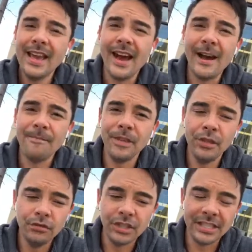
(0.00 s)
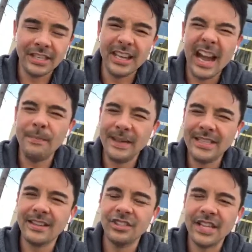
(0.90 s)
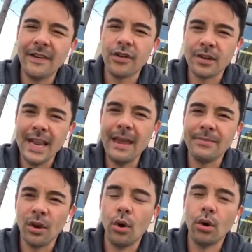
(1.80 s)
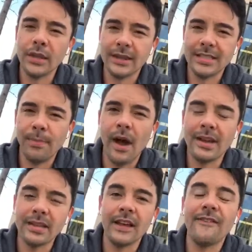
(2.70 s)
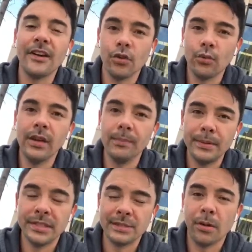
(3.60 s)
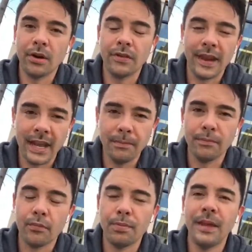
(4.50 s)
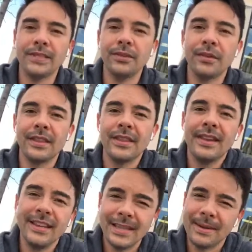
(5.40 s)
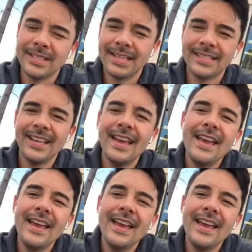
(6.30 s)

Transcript: I basically just have your name there holding a spot until I find a real business partner that I can replace you with. Does that make sense?